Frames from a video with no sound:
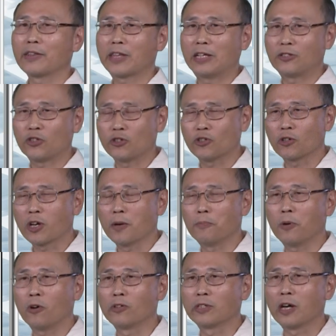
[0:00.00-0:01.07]
tangential
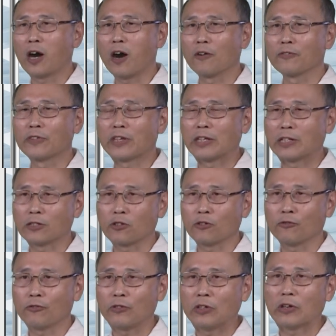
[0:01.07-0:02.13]
component of the
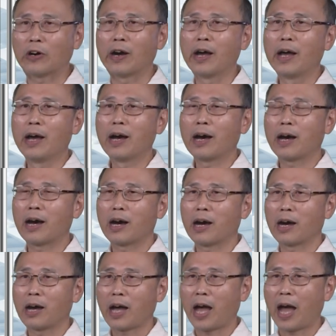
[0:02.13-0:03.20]
electric field
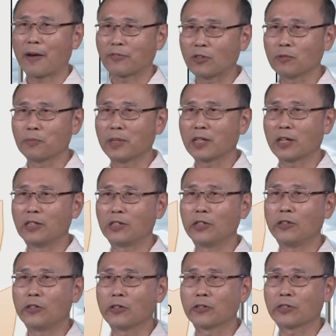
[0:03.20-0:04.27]
have to be
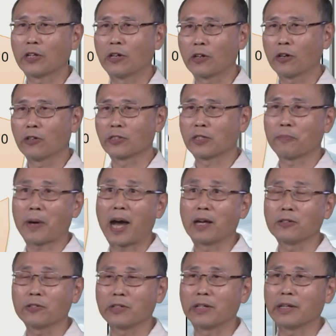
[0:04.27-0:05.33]
continuous across the
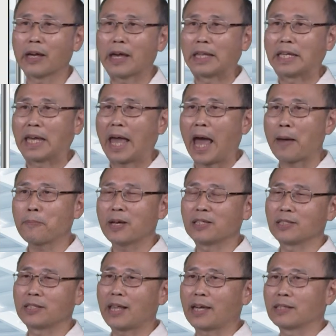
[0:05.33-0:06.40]
boundary, and it
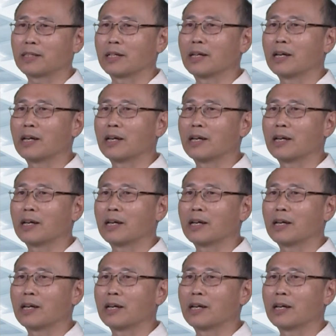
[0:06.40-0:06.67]
happens that